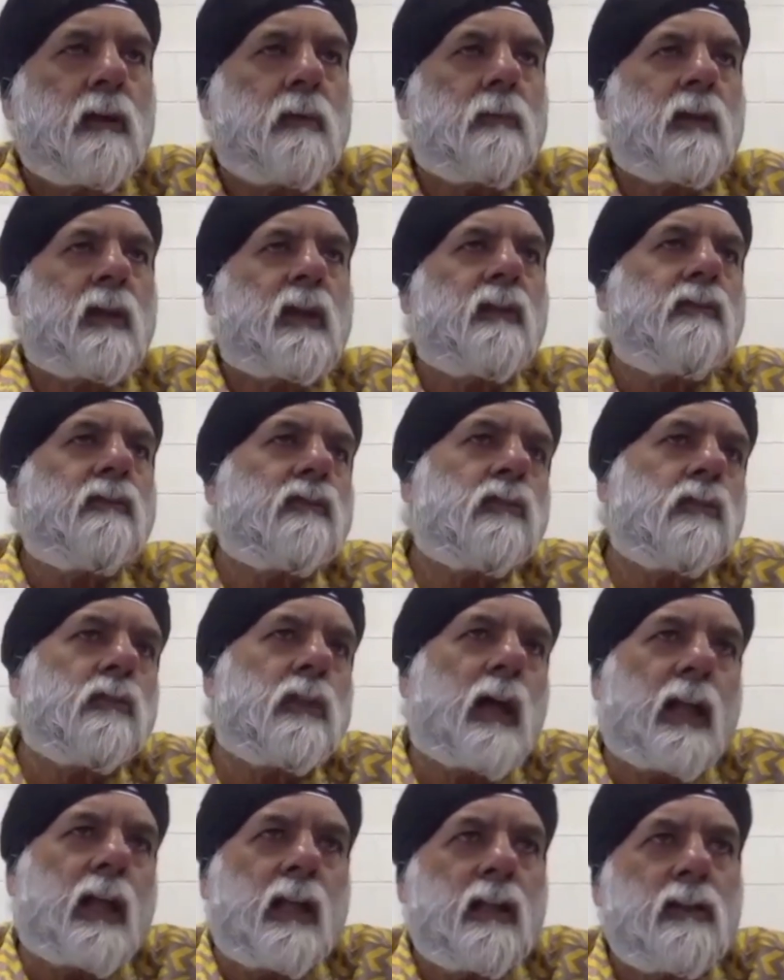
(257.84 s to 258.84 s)
gives you
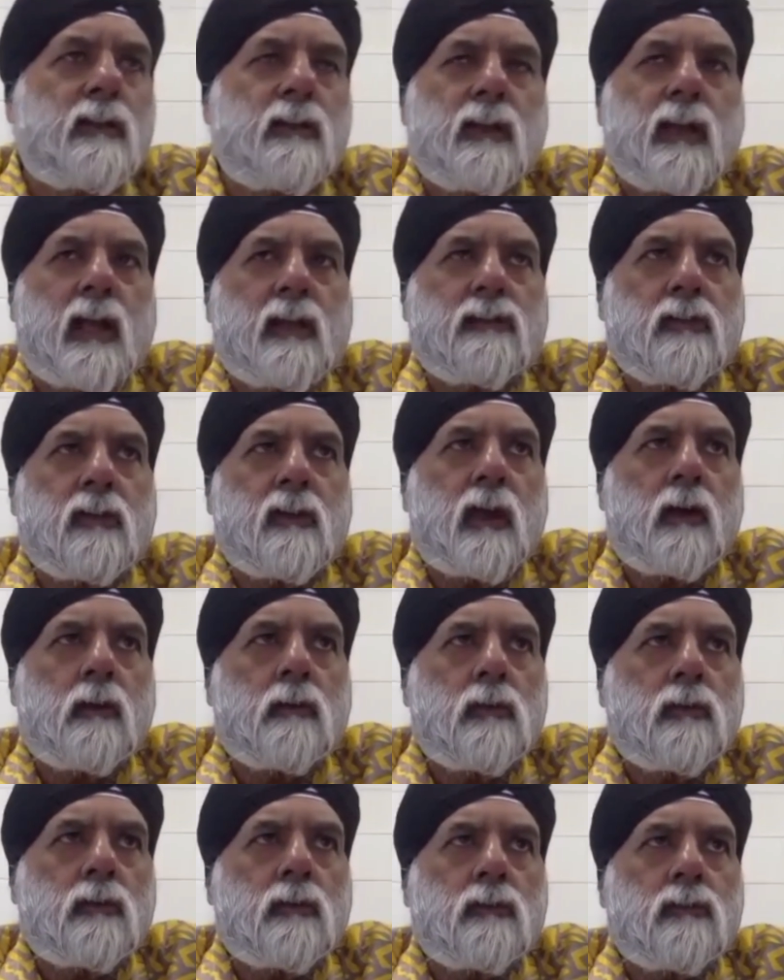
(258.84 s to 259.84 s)
that international
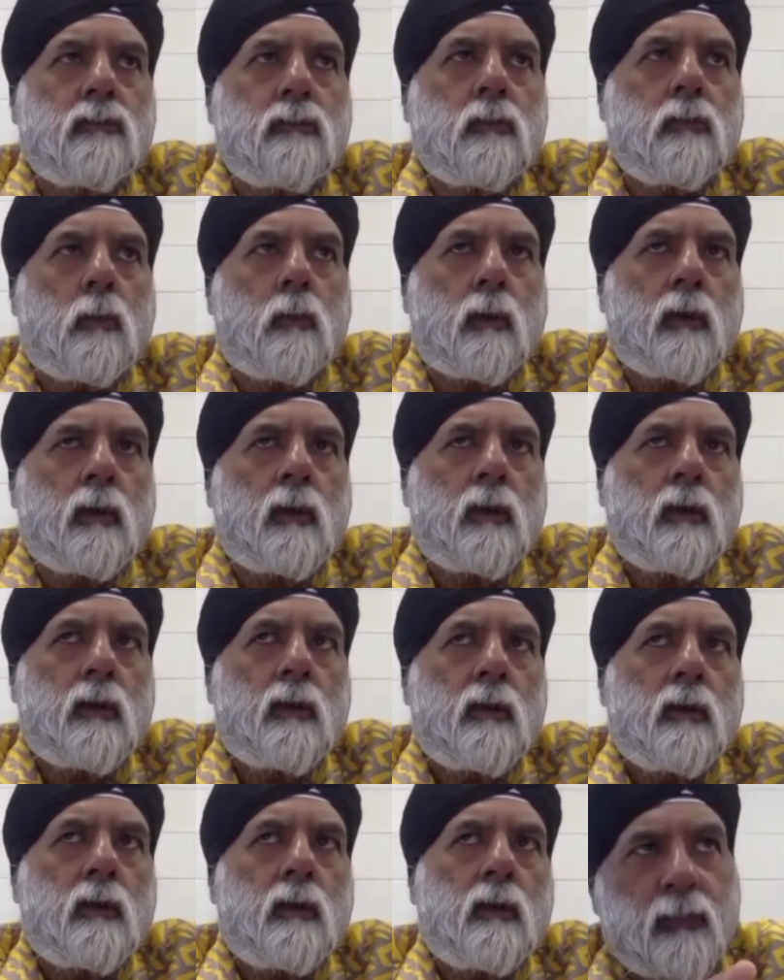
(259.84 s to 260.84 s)
outlook score.
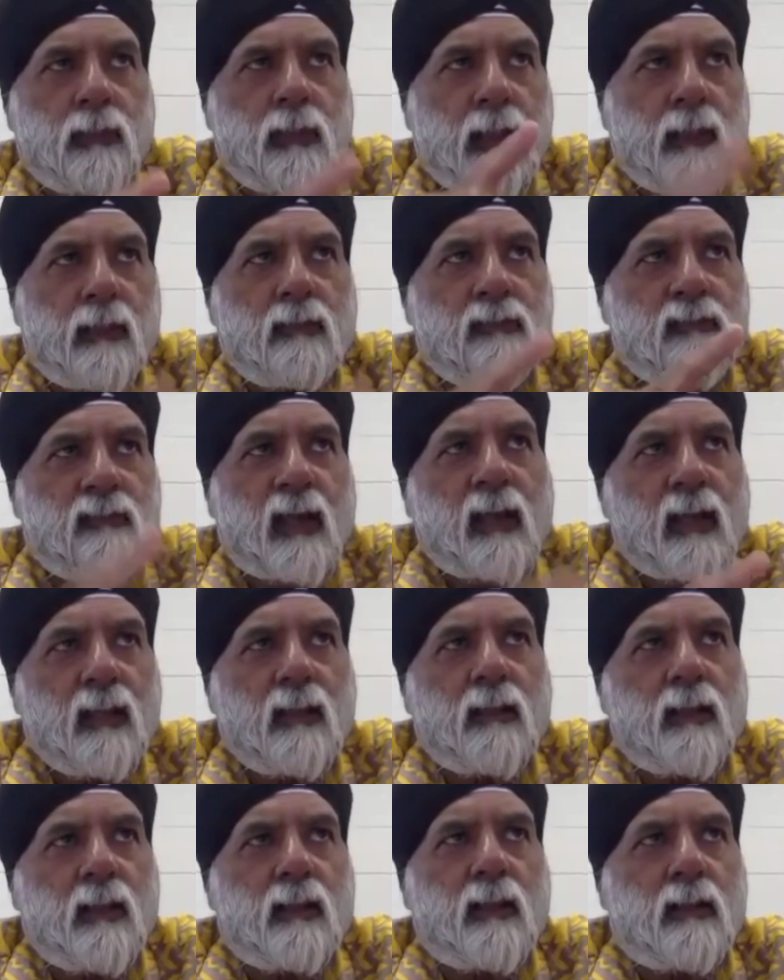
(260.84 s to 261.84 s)
Then the
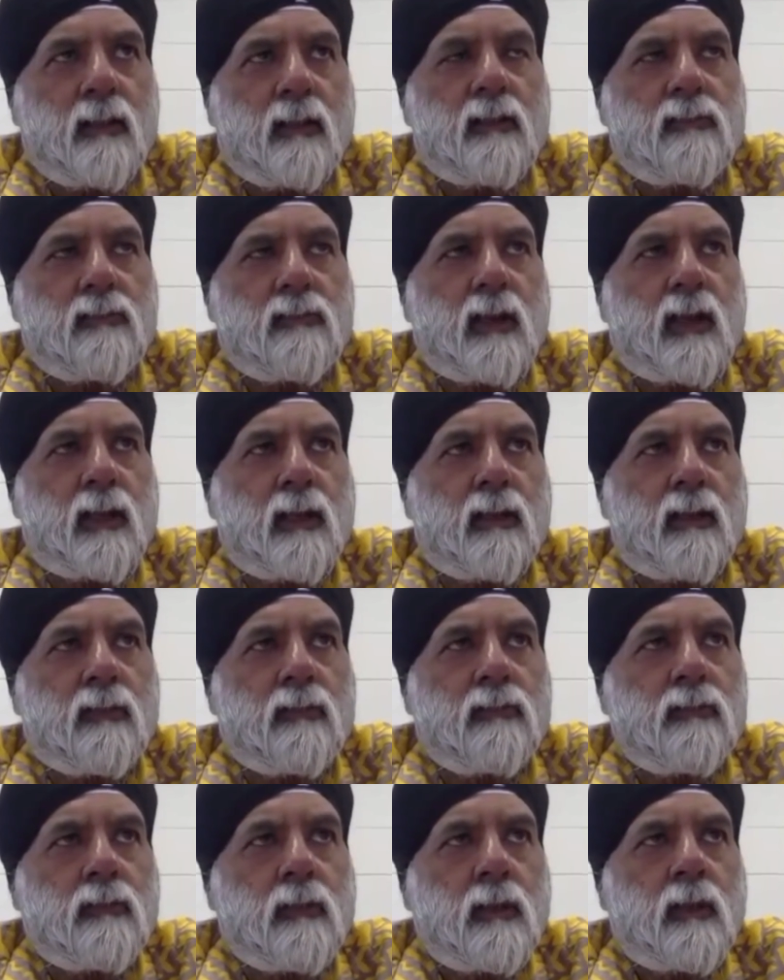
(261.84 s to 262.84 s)
second thing that they're saying
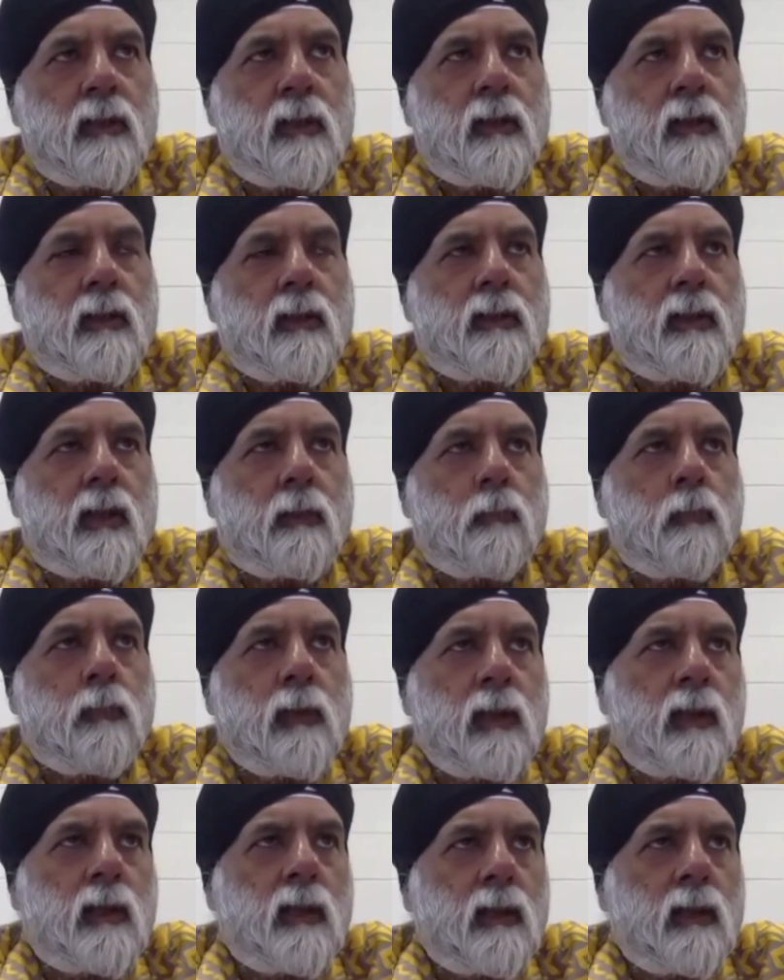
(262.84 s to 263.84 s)
is that
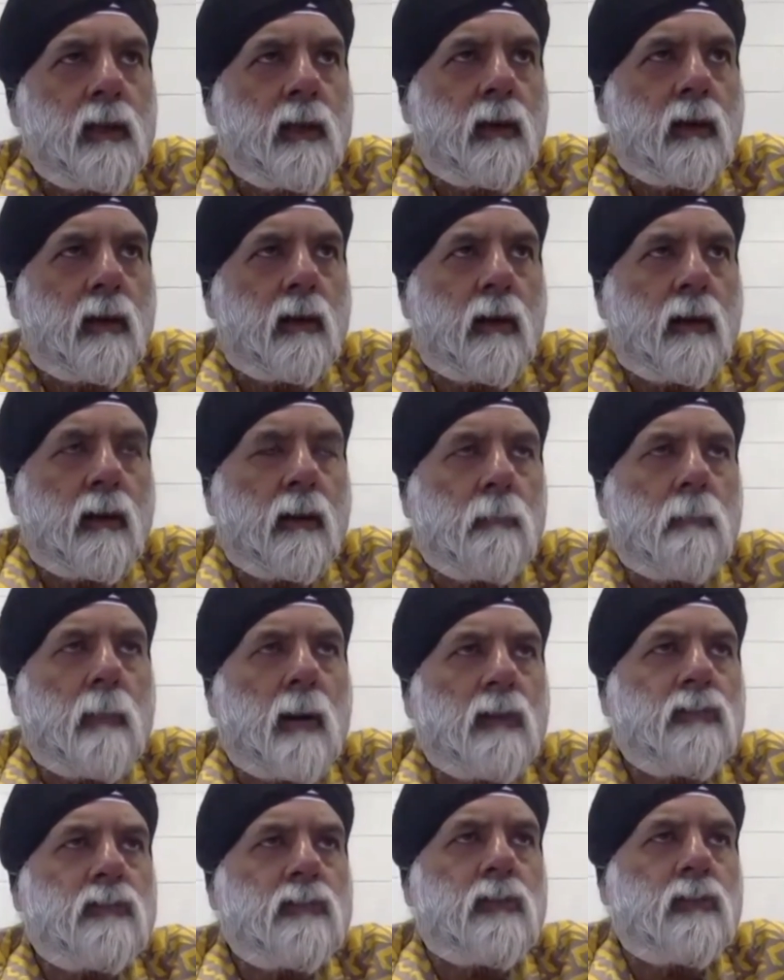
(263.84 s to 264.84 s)
we are
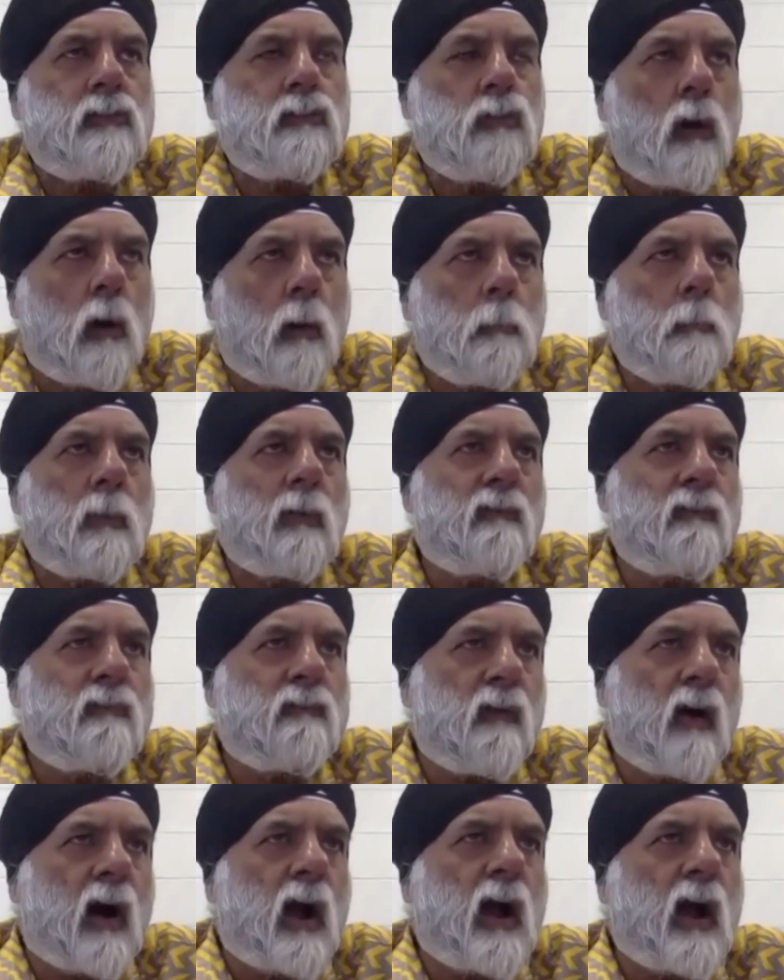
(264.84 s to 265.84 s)
amongst the top
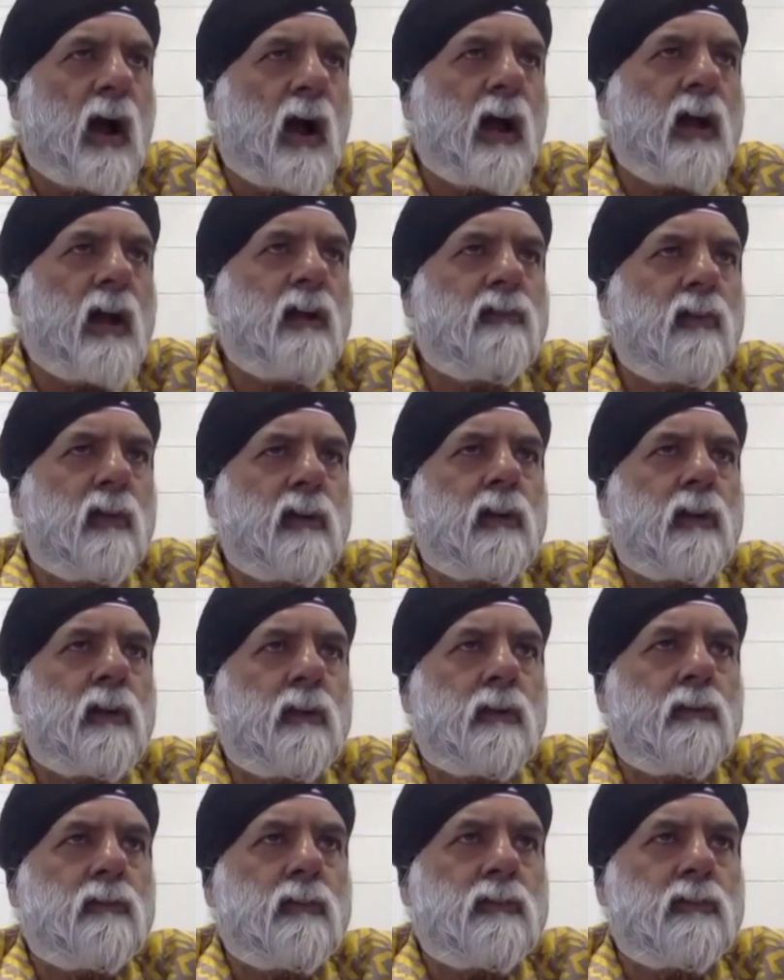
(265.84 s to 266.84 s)
500
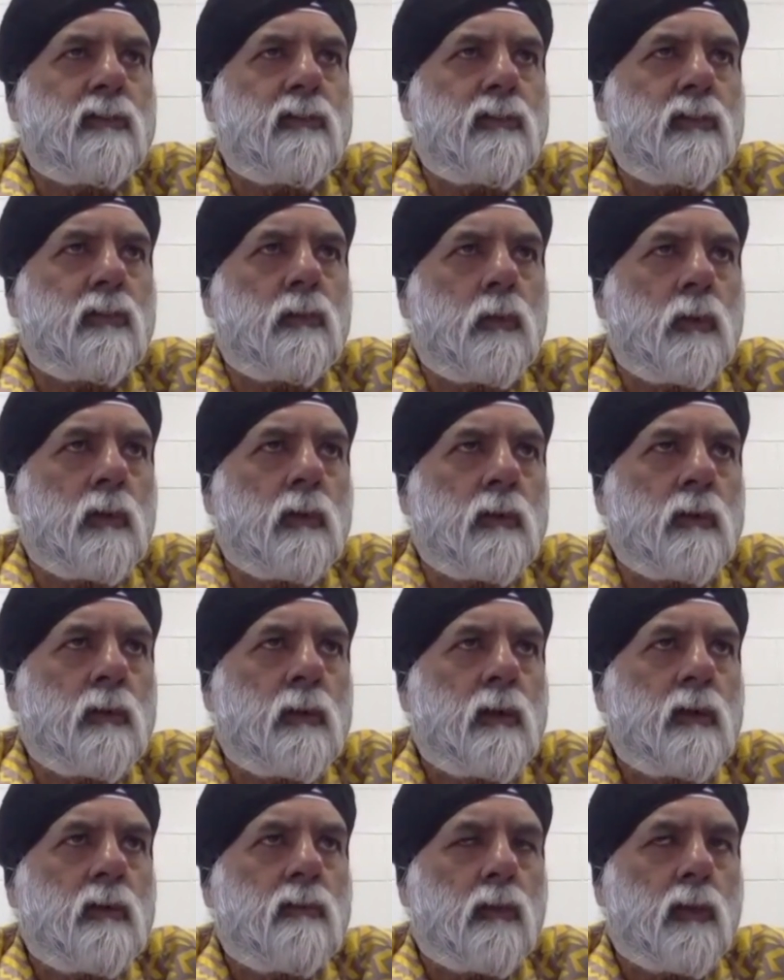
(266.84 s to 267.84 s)
universities in the world
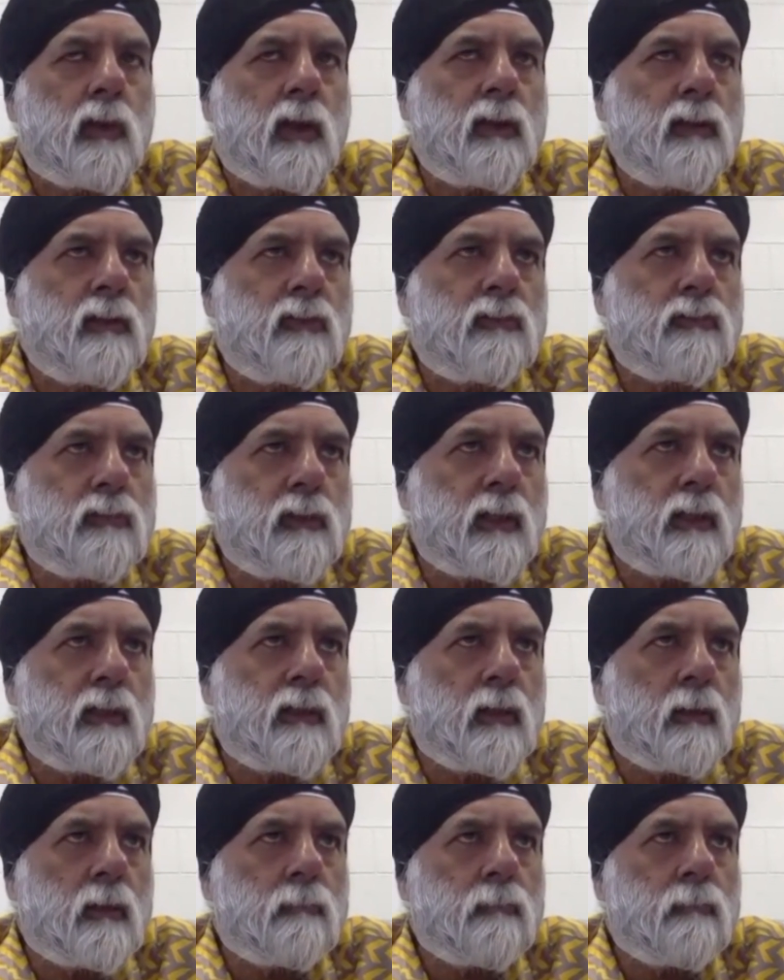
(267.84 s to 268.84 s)
for industry income.